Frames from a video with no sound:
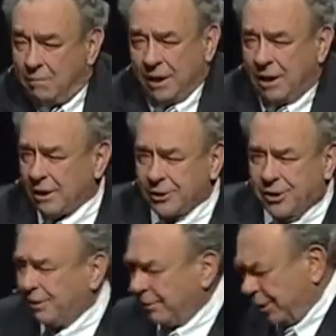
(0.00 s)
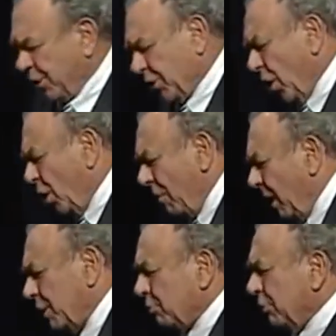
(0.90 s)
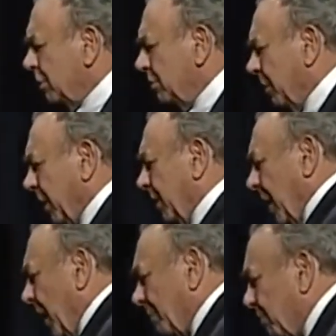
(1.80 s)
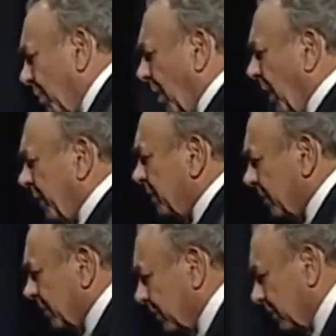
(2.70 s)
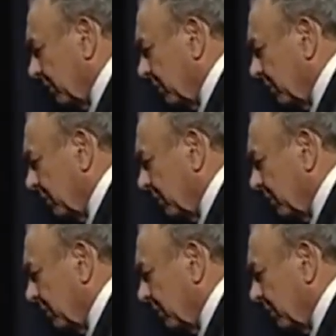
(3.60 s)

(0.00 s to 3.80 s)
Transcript: because there is so much room in that broad door.